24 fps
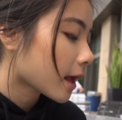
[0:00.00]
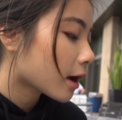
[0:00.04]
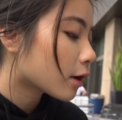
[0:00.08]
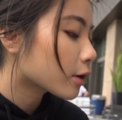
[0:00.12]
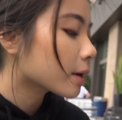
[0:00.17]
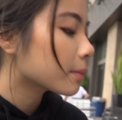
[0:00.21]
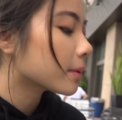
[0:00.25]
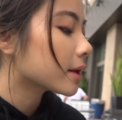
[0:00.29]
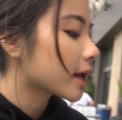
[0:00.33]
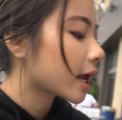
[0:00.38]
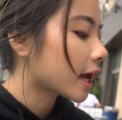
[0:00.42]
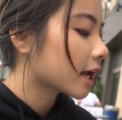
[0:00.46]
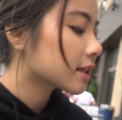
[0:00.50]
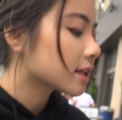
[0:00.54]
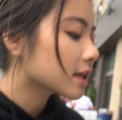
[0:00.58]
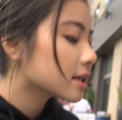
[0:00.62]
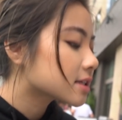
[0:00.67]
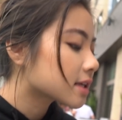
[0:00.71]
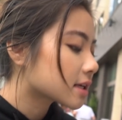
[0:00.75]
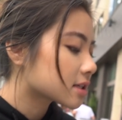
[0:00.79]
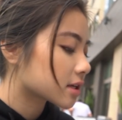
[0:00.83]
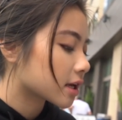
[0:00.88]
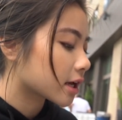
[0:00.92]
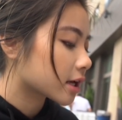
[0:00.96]
Okay, but Haley
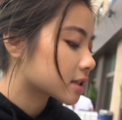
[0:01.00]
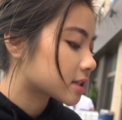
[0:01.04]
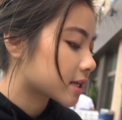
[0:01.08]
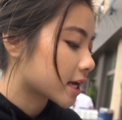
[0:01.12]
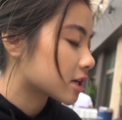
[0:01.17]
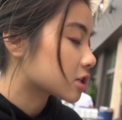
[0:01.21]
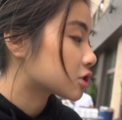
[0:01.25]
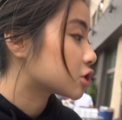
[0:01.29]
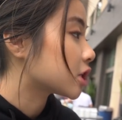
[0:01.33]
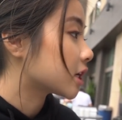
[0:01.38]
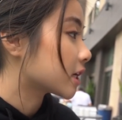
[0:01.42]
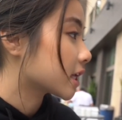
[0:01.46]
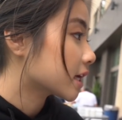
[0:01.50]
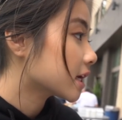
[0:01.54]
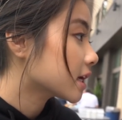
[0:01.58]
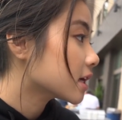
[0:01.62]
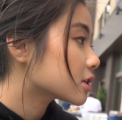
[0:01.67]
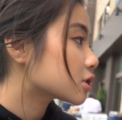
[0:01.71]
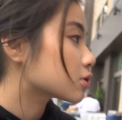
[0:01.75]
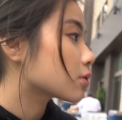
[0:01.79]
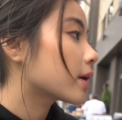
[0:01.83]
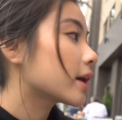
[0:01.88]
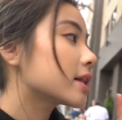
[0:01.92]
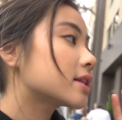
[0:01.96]
says it tastes
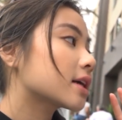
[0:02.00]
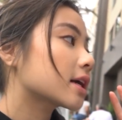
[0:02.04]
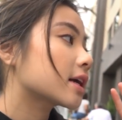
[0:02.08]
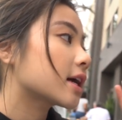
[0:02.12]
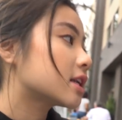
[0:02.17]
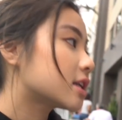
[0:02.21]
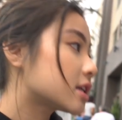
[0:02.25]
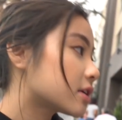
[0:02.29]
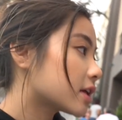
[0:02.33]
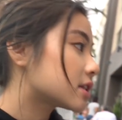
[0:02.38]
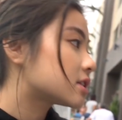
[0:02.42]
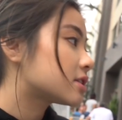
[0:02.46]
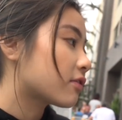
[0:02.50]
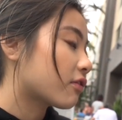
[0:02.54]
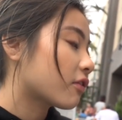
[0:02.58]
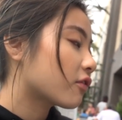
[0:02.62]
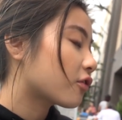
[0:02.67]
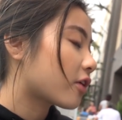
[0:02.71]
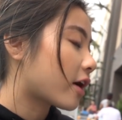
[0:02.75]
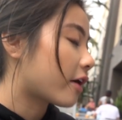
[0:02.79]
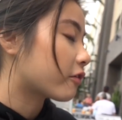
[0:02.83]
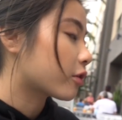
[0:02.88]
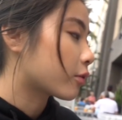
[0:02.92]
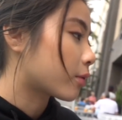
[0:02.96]
shitty, so it's like, it's different
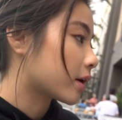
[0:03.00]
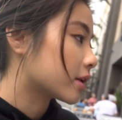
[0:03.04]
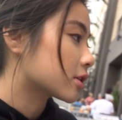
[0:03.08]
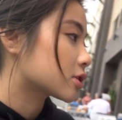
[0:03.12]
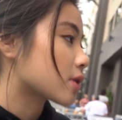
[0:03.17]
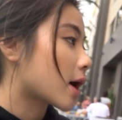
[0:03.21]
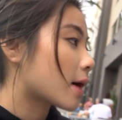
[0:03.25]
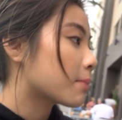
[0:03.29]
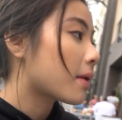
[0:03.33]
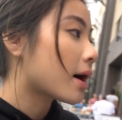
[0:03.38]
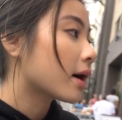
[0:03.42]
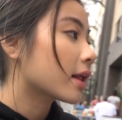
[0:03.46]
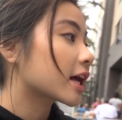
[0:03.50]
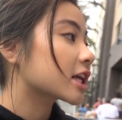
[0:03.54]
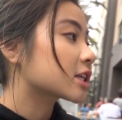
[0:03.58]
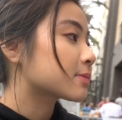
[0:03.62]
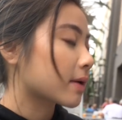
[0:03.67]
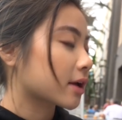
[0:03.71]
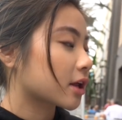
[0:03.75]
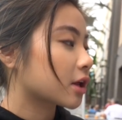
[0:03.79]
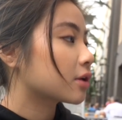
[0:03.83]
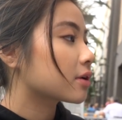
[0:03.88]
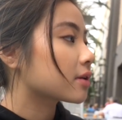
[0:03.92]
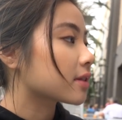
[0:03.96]
for everyone, so I'm not
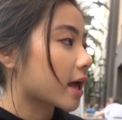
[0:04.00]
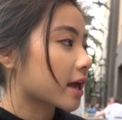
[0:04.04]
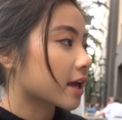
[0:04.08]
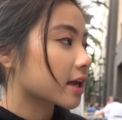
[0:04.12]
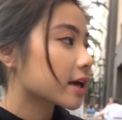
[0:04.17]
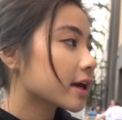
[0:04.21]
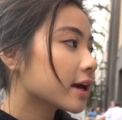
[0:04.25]
expecting you to like